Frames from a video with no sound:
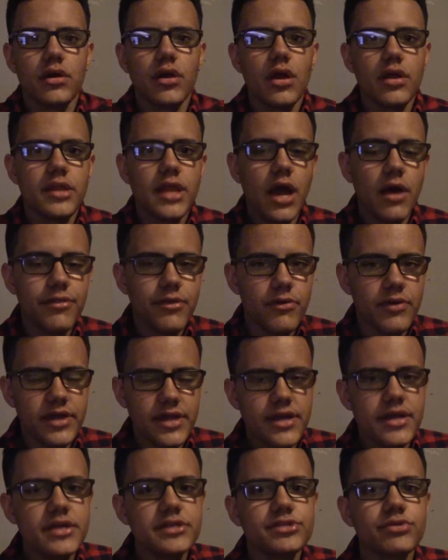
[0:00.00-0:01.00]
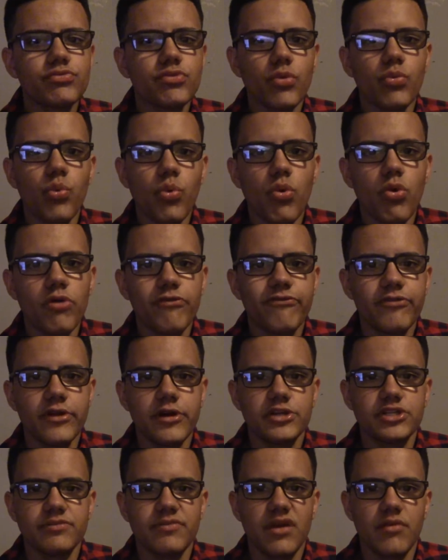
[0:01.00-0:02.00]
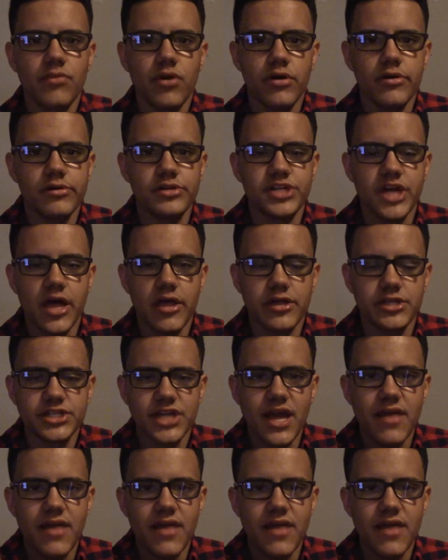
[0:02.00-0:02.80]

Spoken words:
Now, there is a reward for the 100-Man Mario Challenge,